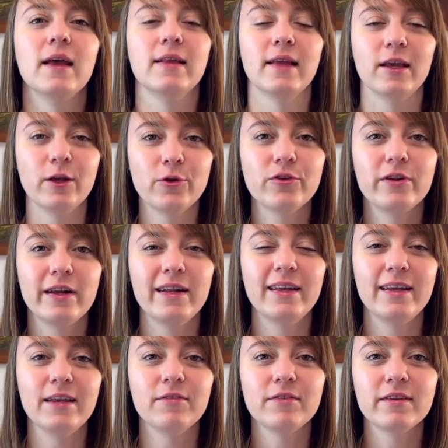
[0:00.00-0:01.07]
And I usually
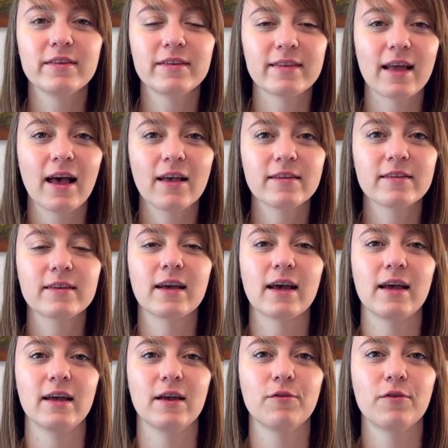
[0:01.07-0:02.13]
leave this task
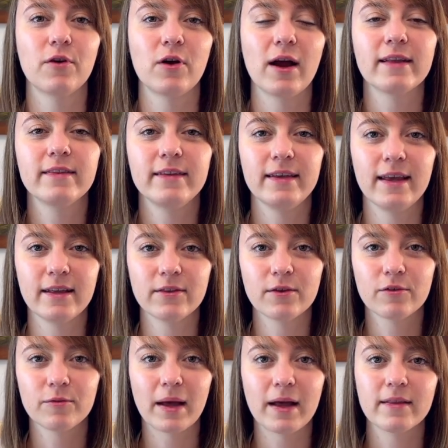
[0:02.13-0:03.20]
for at the end
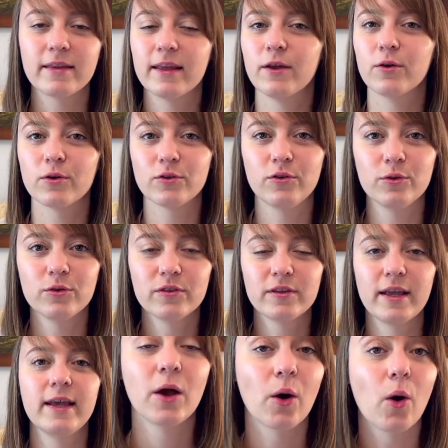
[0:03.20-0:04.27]
of Monday or
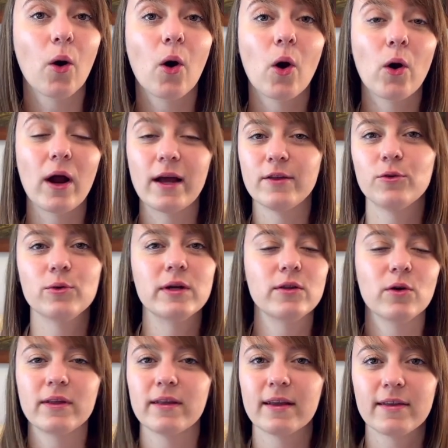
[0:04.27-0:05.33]
Tuesday, or I do it
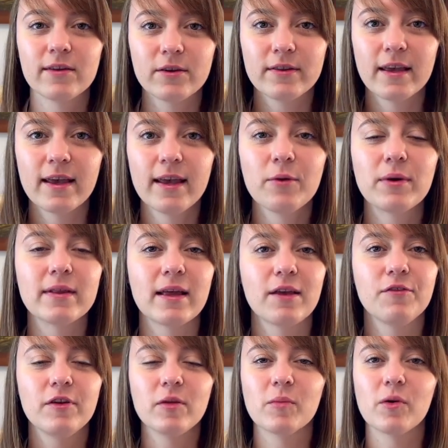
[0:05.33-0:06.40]
on another day when I
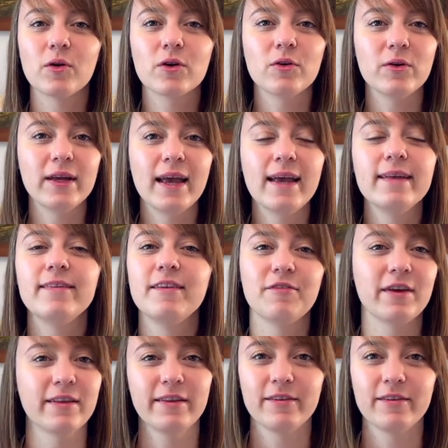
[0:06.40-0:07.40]
feel more creative and